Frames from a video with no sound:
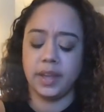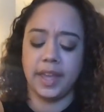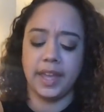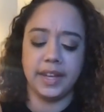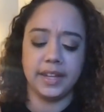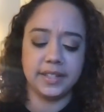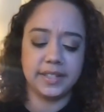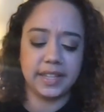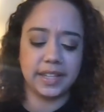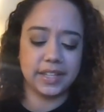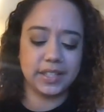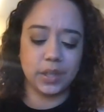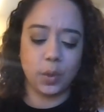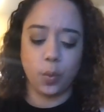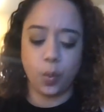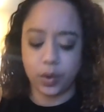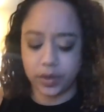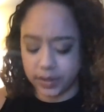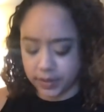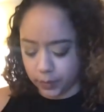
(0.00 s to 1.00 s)
And it's like
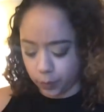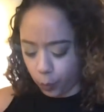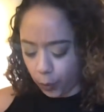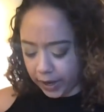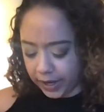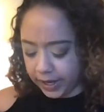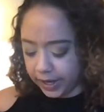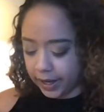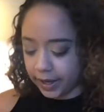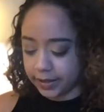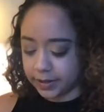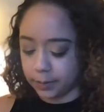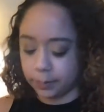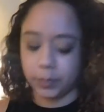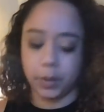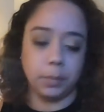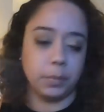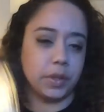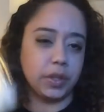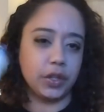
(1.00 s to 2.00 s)
someone's waiting on
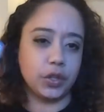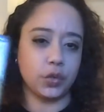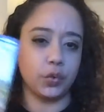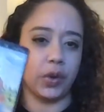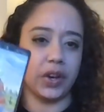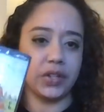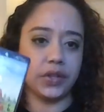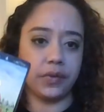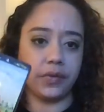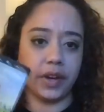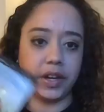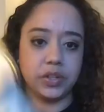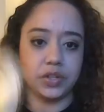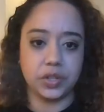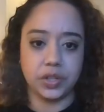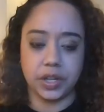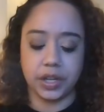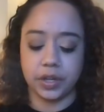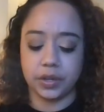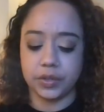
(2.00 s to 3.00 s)
something, but there's
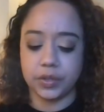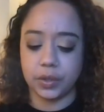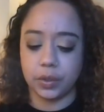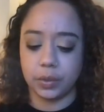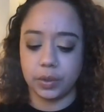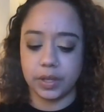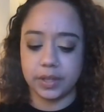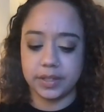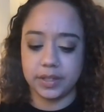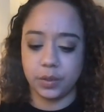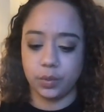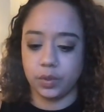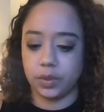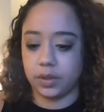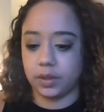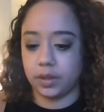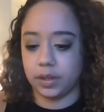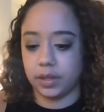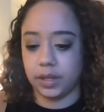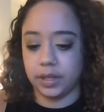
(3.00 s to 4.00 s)
reservation here. So let's see what
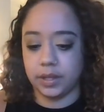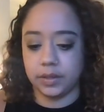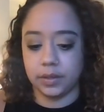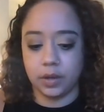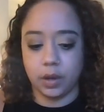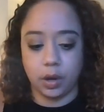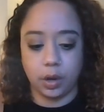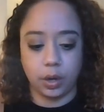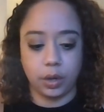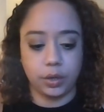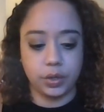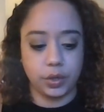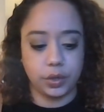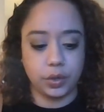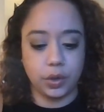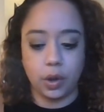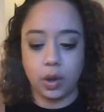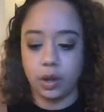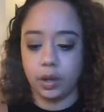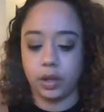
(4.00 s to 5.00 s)
these cards are
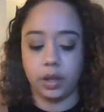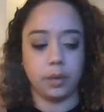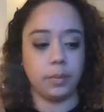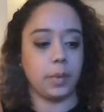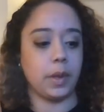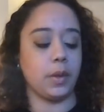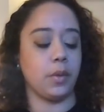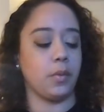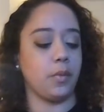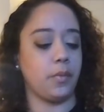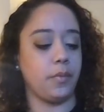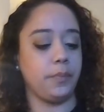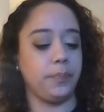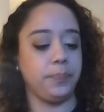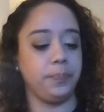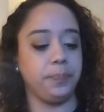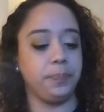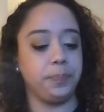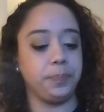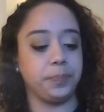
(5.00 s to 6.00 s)
talking about.
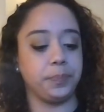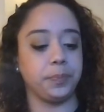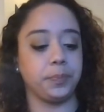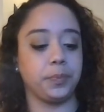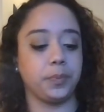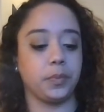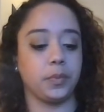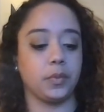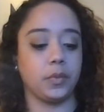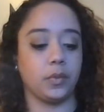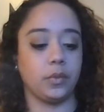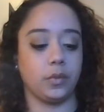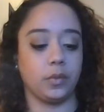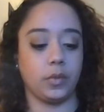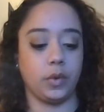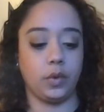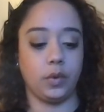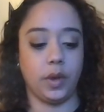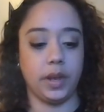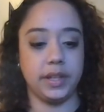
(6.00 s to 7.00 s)

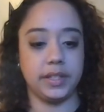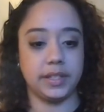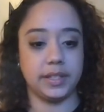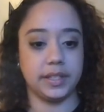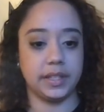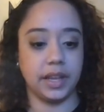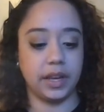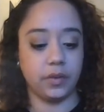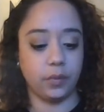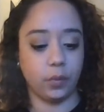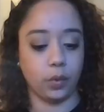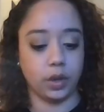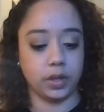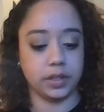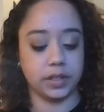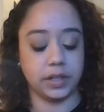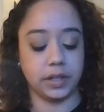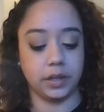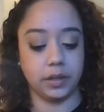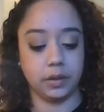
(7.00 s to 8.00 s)
Why is this Knight of
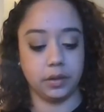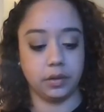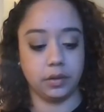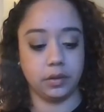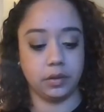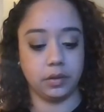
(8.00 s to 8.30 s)
Wands here?